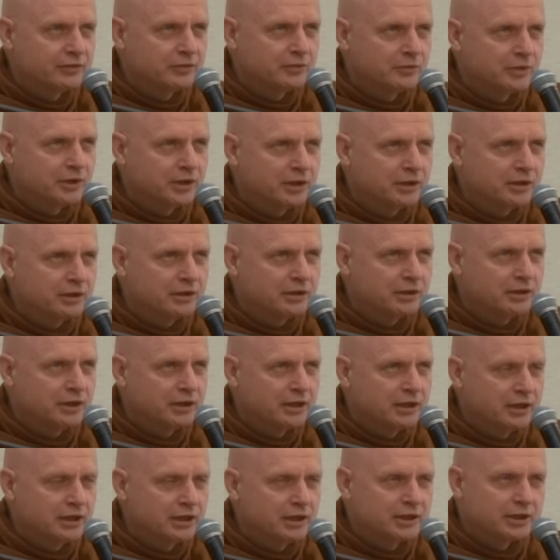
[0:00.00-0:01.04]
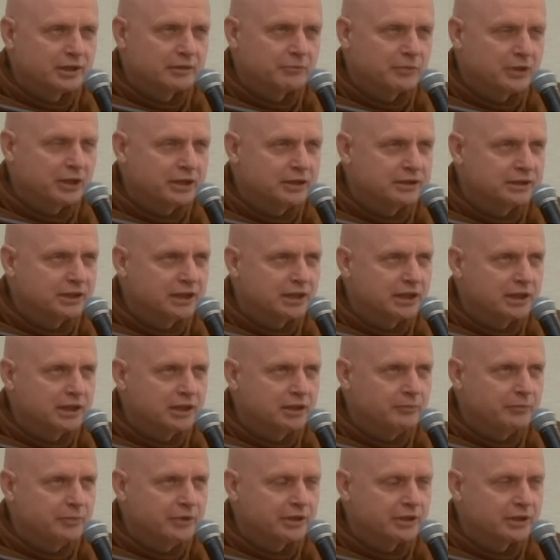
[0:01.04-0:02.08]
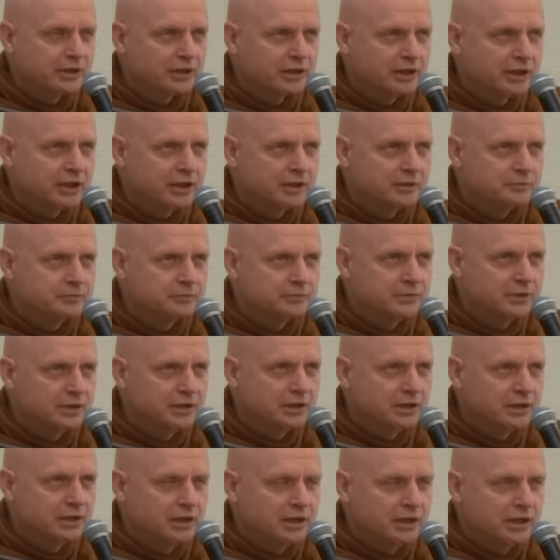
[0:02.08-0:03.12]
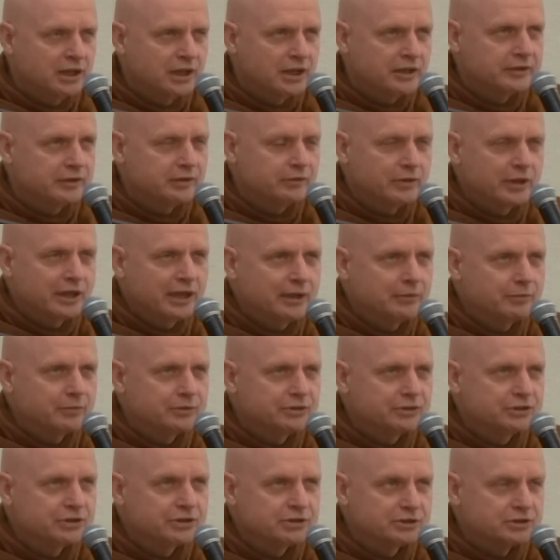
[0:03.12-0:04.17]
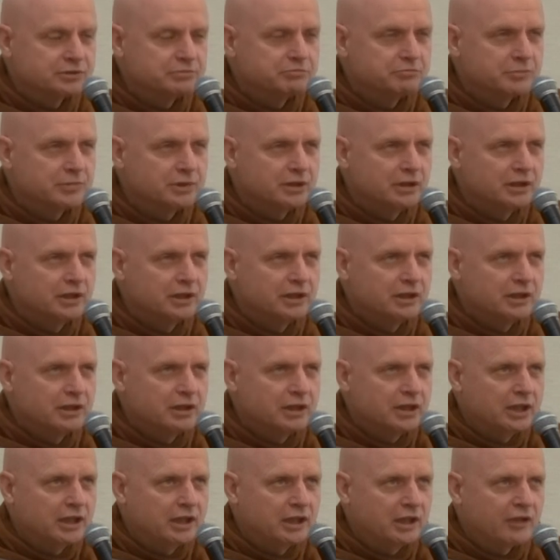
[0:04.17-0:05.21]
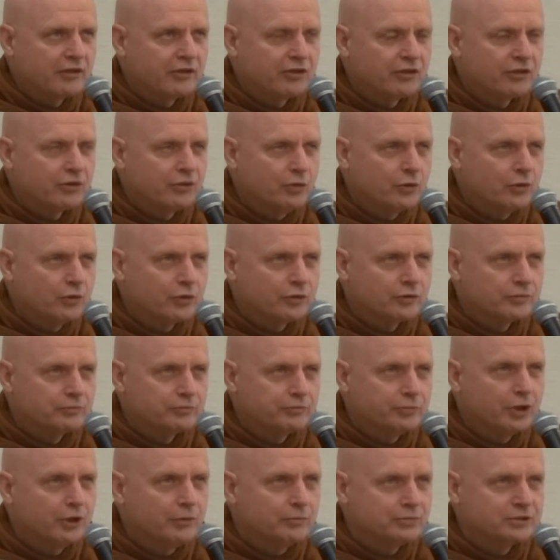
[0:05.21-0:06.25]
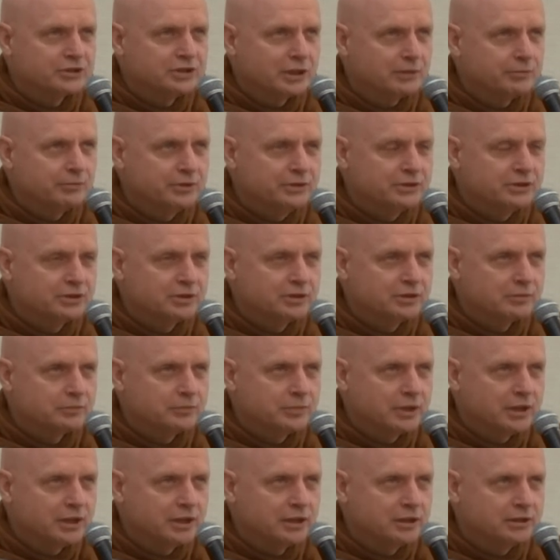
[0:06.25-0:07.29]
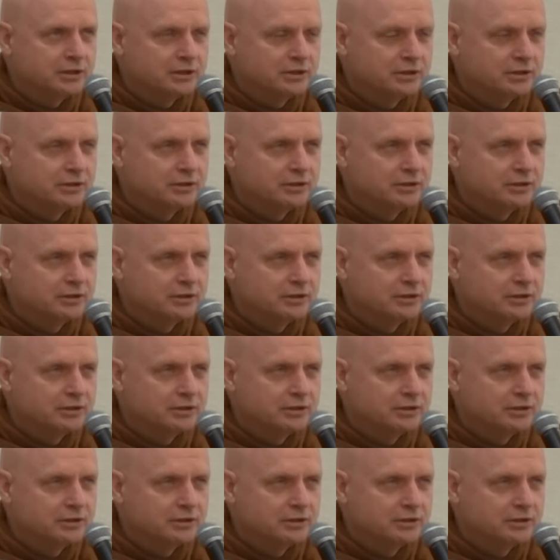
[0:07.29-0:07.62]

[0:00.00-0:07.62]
for a while, your mind getting a little bit calm, and then what happens is a thought pops up into the mind.